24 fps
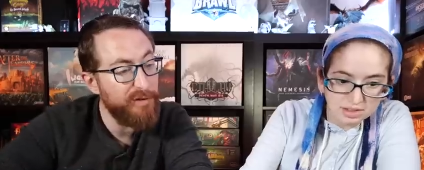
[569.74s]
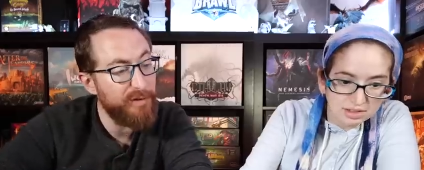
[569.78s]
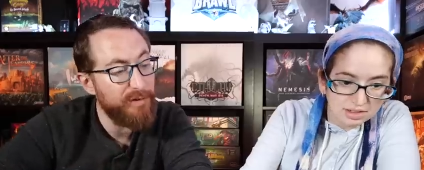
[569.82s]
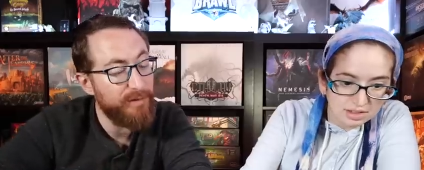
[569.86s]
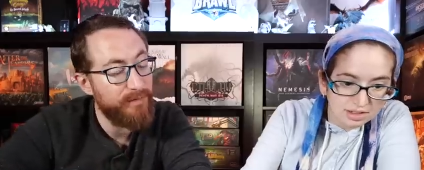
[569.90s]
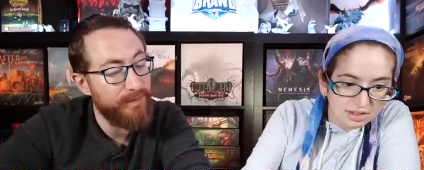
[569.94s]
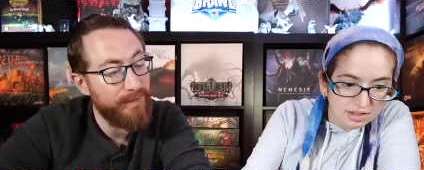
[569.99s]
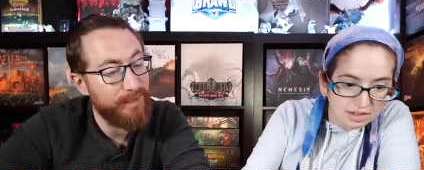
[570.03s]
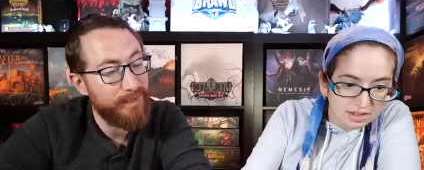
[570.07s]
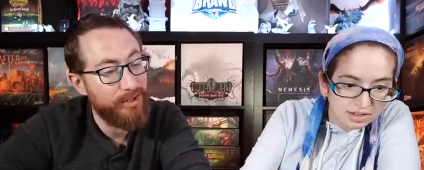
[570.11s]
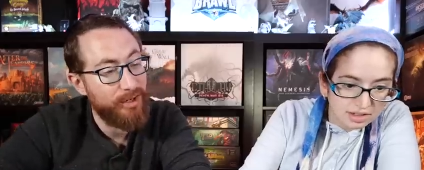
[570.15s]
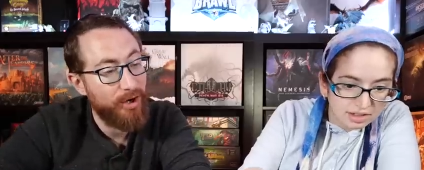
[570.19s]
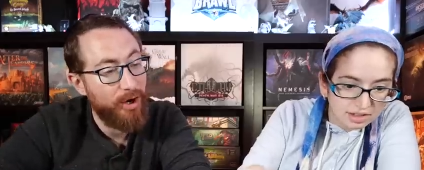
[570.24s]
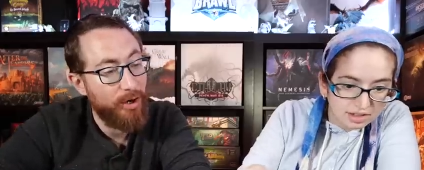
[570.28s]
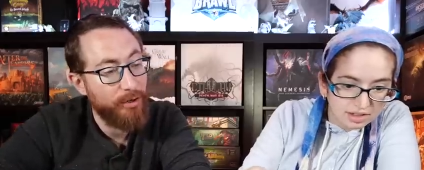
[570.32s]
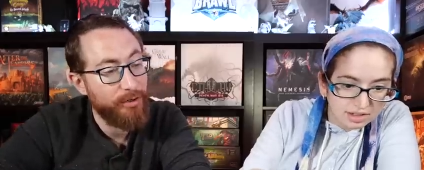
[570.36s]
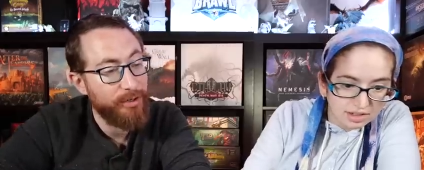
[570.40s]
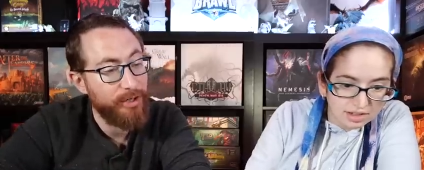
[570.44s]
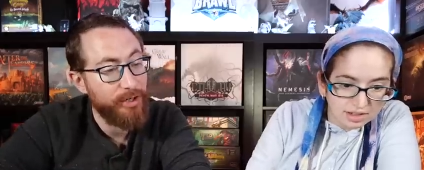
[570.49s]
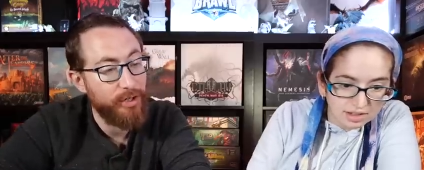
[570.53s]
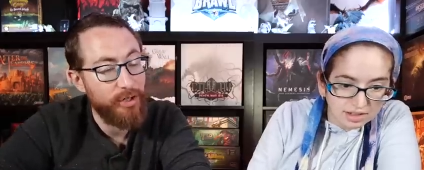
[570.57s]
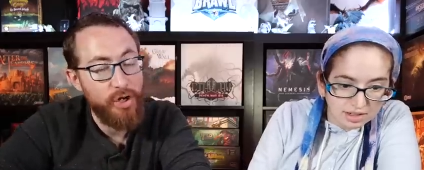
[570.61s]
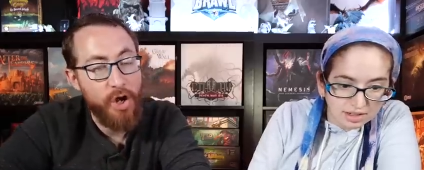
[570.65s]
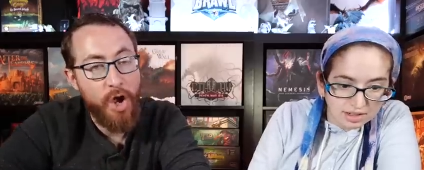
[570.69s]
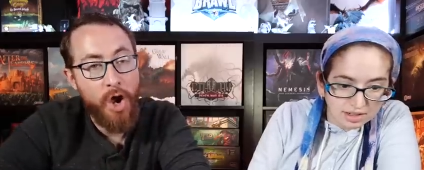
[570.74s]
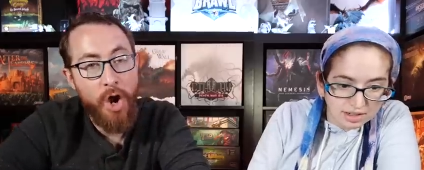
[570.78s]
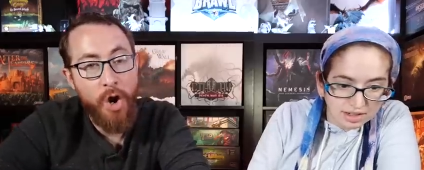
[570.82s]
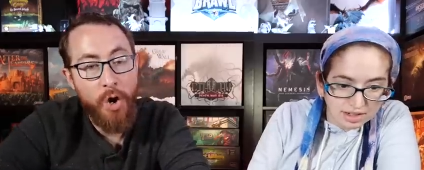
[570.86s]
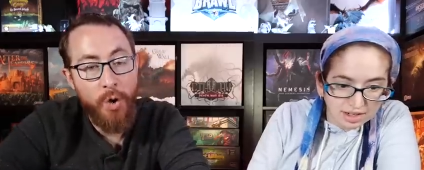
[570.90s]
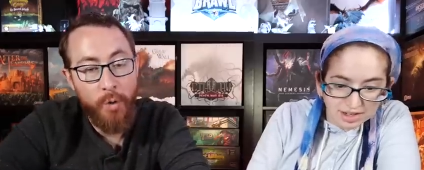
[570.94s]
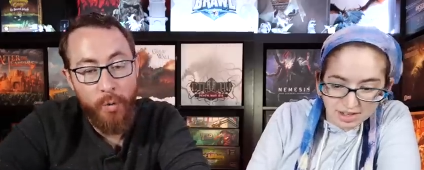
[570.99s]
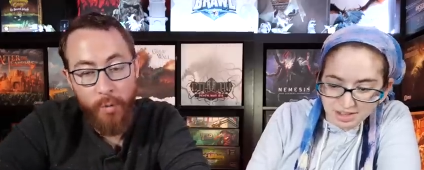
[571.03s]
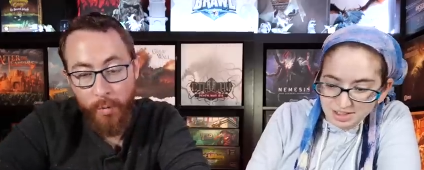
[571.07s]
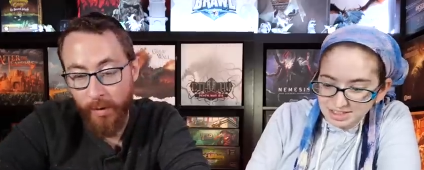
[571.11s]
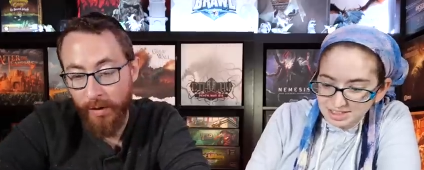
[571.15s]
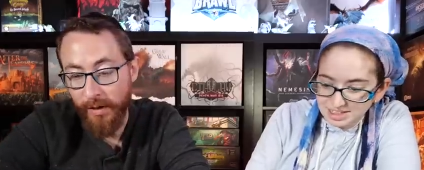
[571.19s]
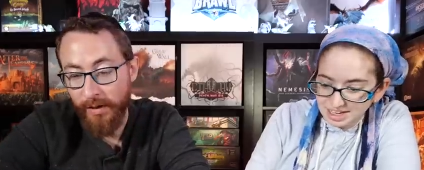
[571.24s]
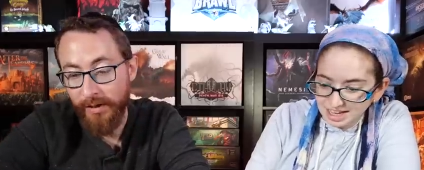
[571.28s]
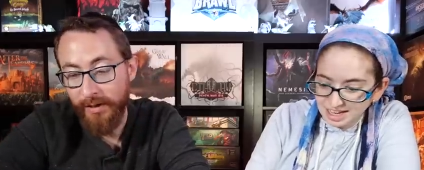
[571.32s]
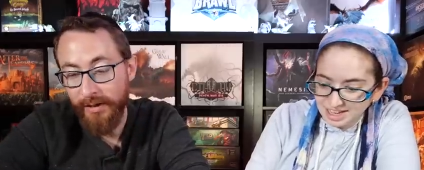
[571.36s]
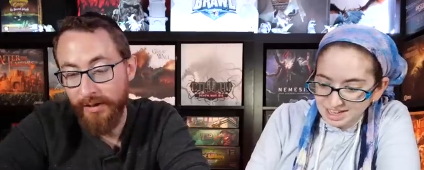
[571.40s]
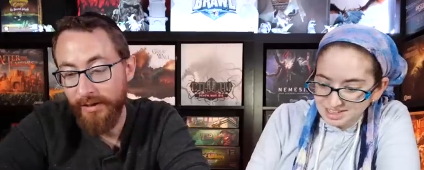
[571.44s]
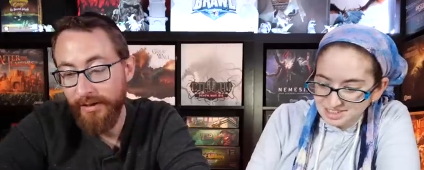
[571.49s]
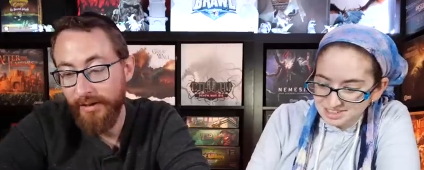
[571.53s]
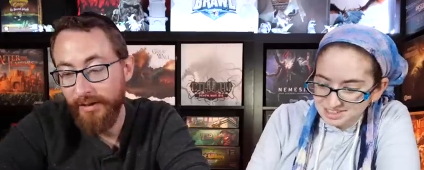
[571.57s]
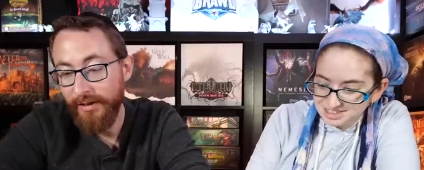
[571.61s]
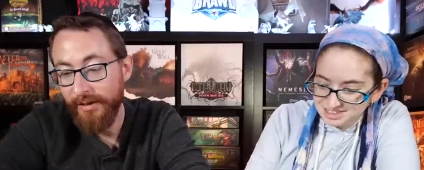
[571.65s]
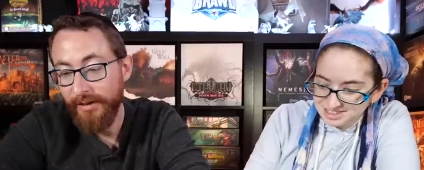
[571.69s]
Speaker 1: you inflict targeted. No.
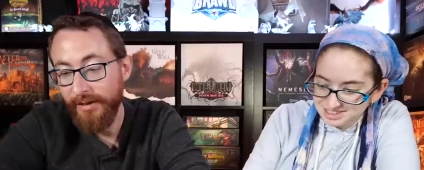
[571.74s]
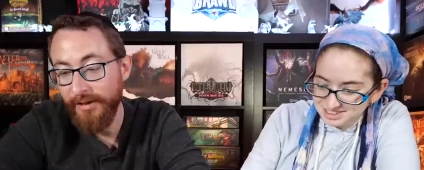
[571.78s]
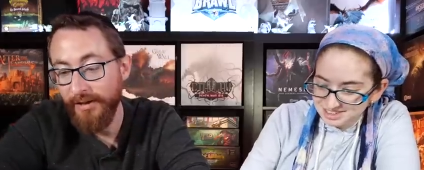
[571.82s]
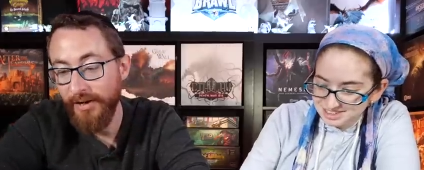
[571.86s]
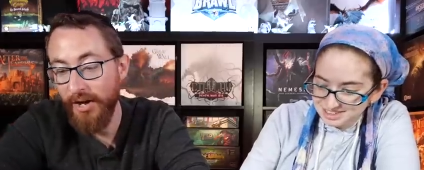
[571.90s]
Yes.